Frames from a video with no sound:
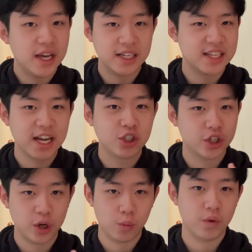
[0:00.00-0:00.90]
It's
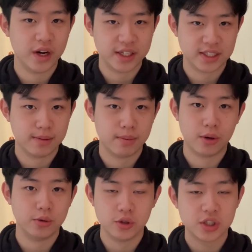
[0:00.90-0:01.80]
actually really
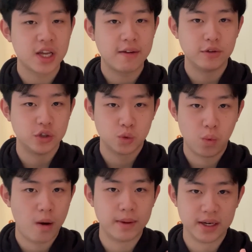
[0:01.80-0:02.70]
simple. You just have to
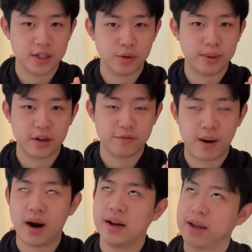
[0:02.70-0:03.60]
swap a little bit of part,